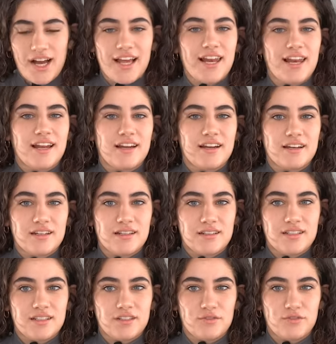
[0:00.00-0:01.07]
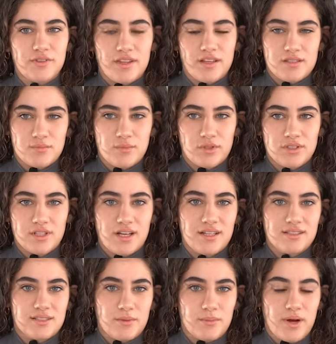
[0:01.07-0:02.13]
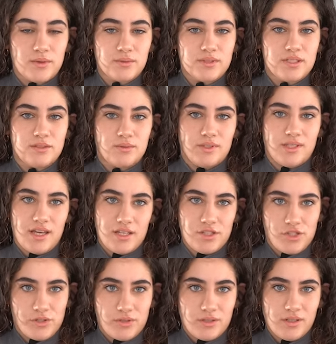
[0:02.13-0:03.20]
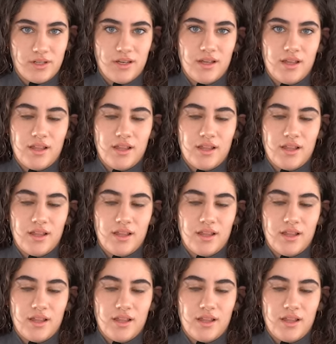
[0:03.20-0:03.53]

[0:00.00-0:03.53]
I learned in Fidias podcast about education,